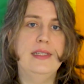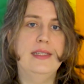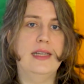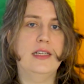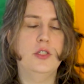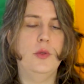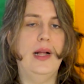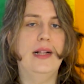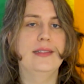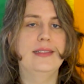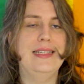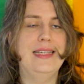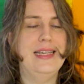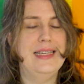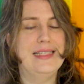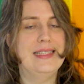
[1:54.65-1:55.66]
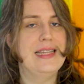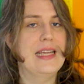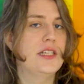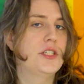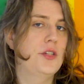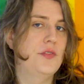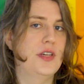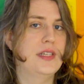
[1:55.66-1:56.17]
sexuality is
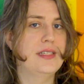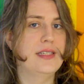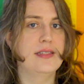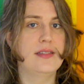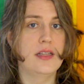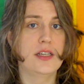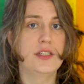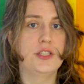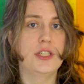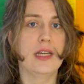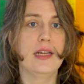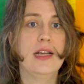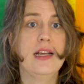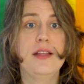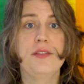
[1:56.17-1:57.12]
nature versus nurture.